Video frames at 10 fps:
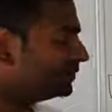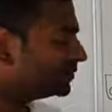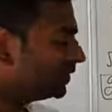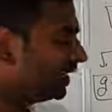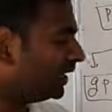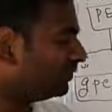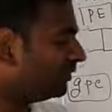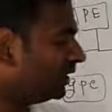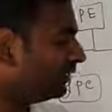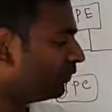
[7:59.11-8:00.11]
So
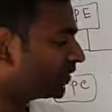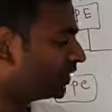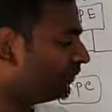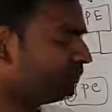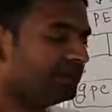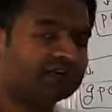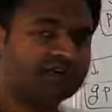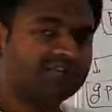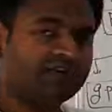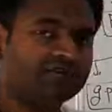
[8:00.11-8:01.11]
now,
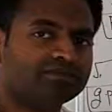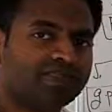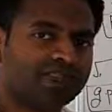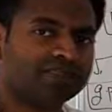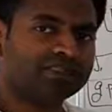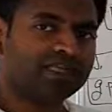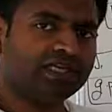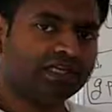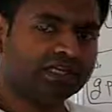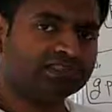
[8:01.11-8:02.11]
does it have
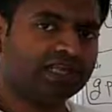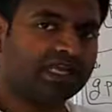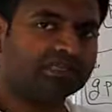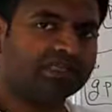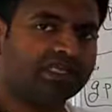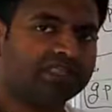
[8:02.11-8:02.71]
energy? Yes, it has